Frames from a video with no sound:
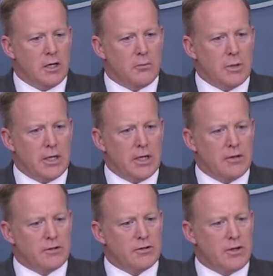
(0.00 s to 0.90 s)
Uh, but
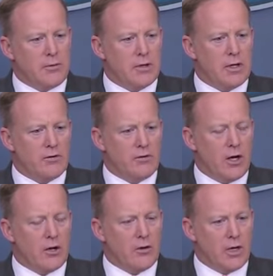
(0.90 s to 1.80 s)
again, this is something that is
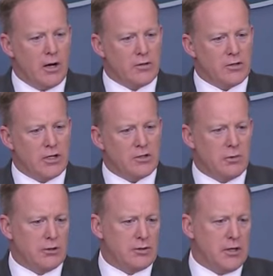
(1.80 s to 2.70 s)
an ongoing
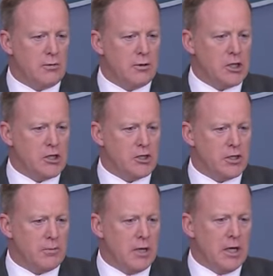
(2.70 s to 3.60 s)
conversation built on the
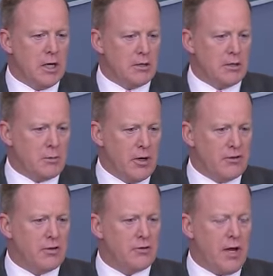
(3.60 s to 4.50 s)
relationship that the
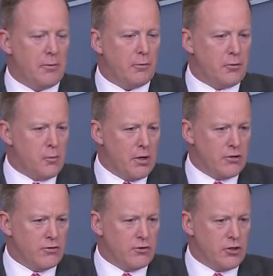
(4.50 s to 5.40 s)
president established with
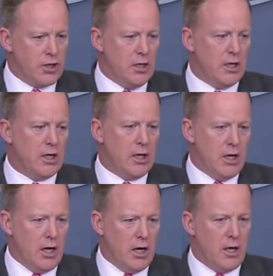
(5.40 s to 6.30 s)
President Xi.
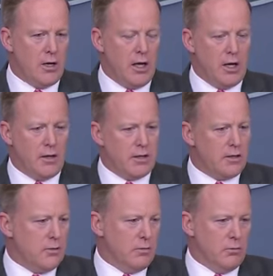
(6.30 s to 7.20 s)
Uh, and I
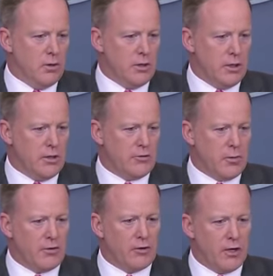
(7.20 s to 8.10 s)
think that, well, you know, as
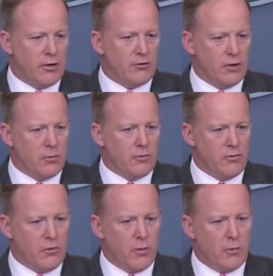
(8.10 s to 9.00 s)
the president has noted
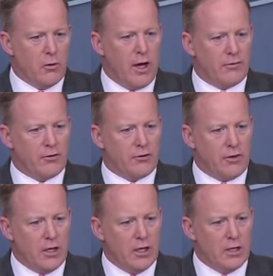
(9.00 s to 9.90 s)
before, I mean, we'll have to
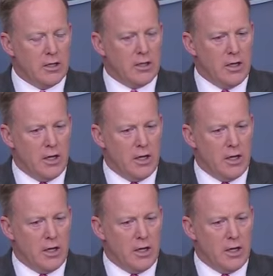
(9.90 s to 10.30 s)
see.